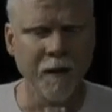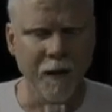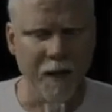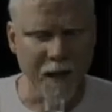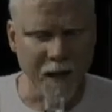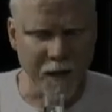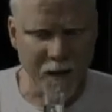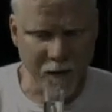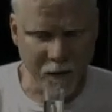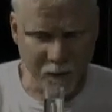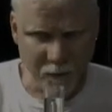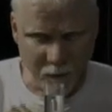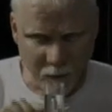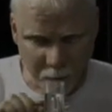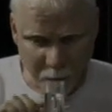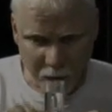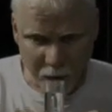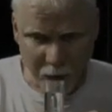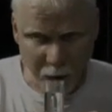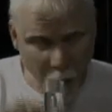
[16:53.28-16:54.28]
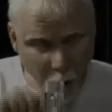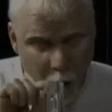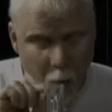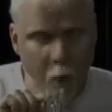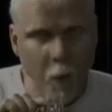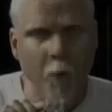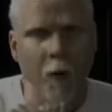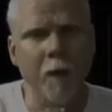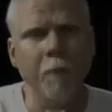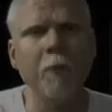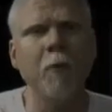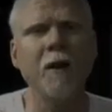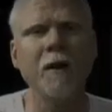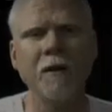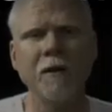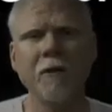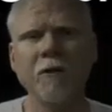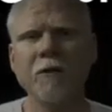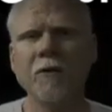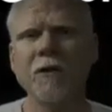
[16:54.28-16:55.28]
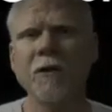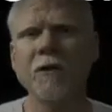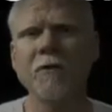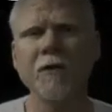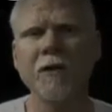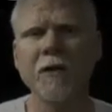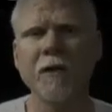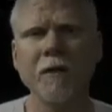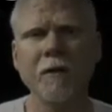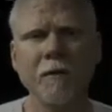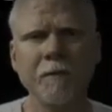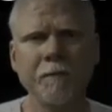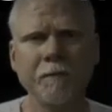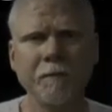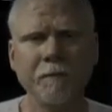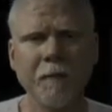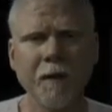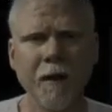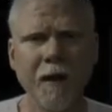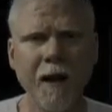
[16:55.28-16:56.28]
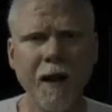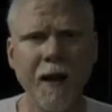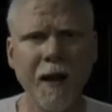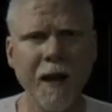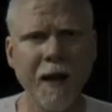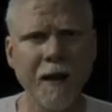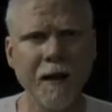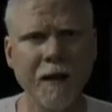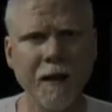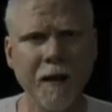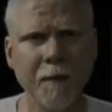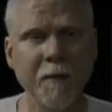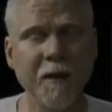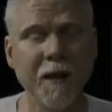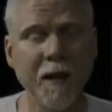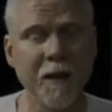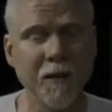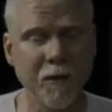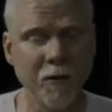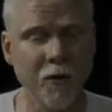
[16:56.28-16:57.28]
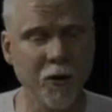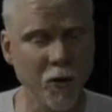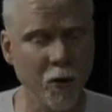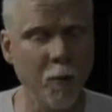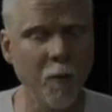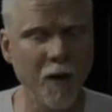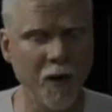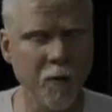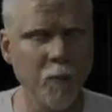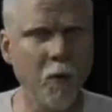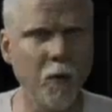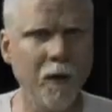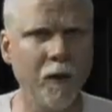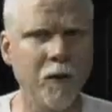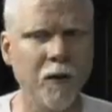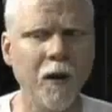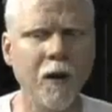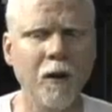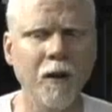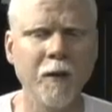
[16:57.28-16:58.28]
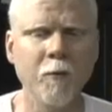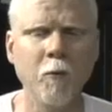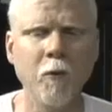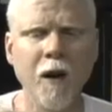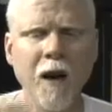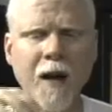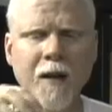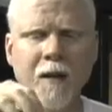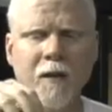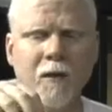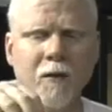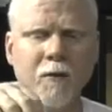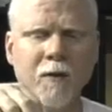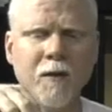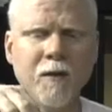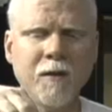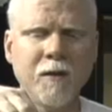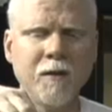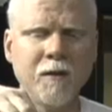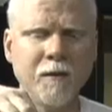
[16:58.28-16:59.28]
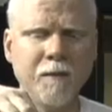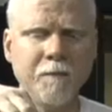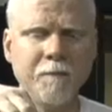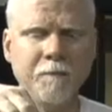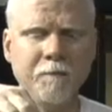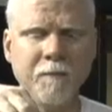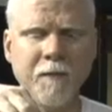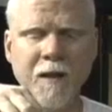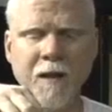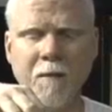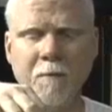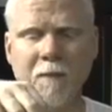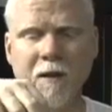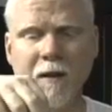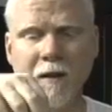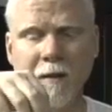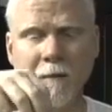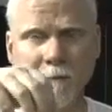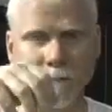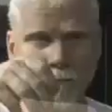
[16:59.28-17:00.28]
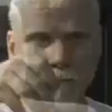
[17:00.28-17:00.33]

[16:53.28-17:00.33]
is below 1.000. And uh, because there's so much more alcohol in wine than there is in beer.